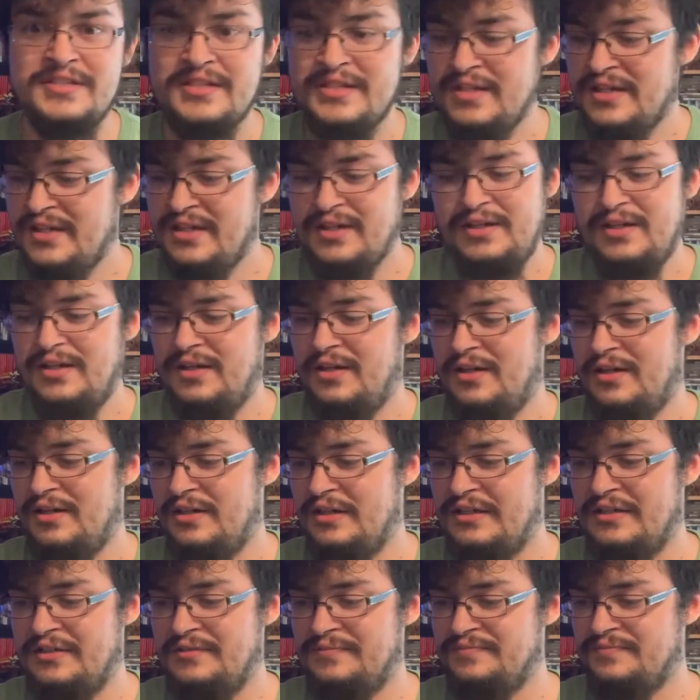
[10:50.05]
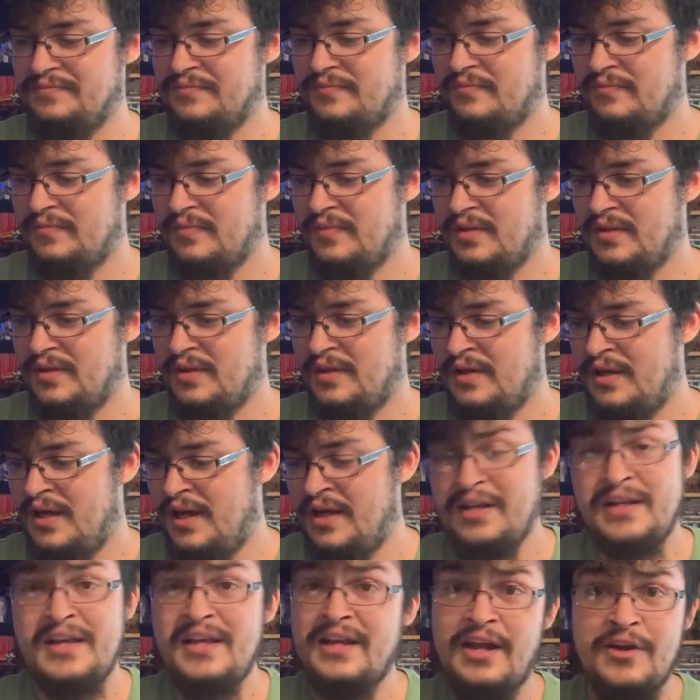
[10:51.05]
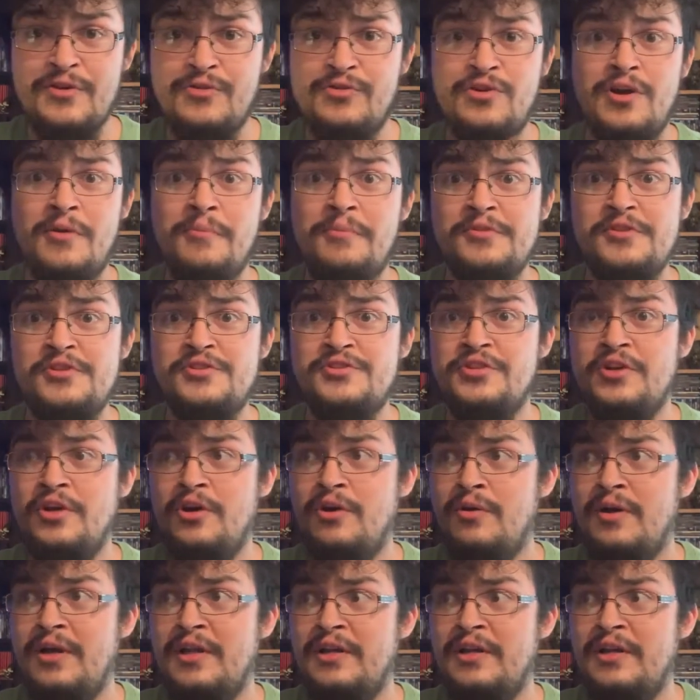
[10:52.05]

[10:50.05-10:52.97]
And again, I grew up with the show,